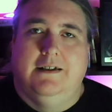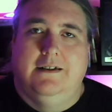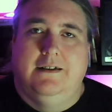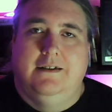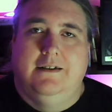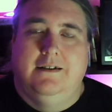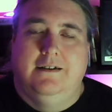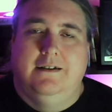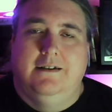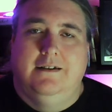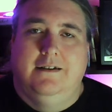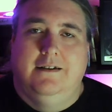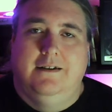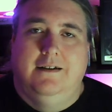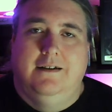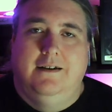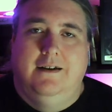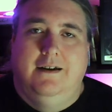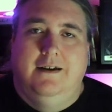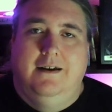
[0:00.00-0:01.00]
done,
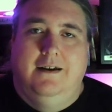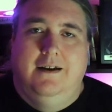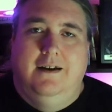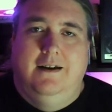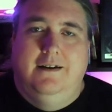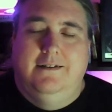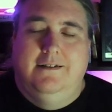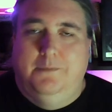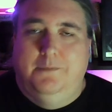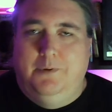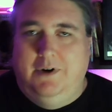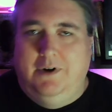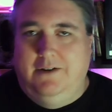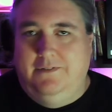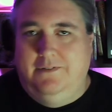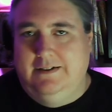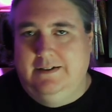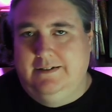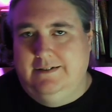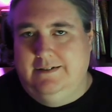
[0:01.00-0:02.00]
as the
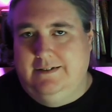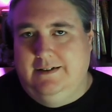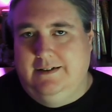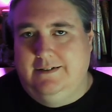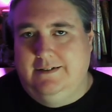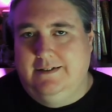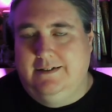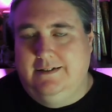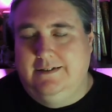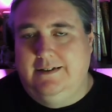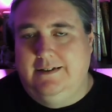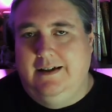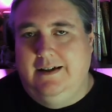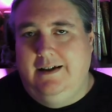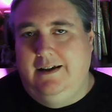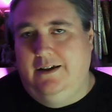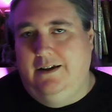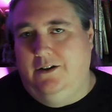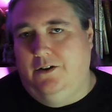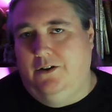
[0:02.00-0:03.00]
prophetess tells us,
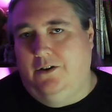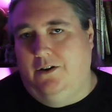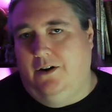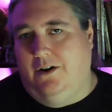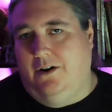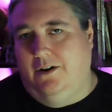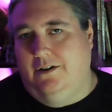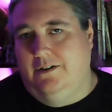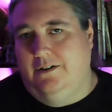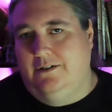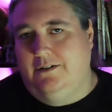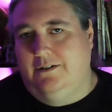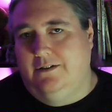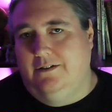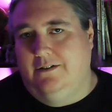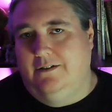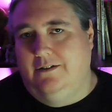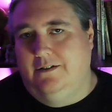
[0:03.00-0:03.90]
in her heart.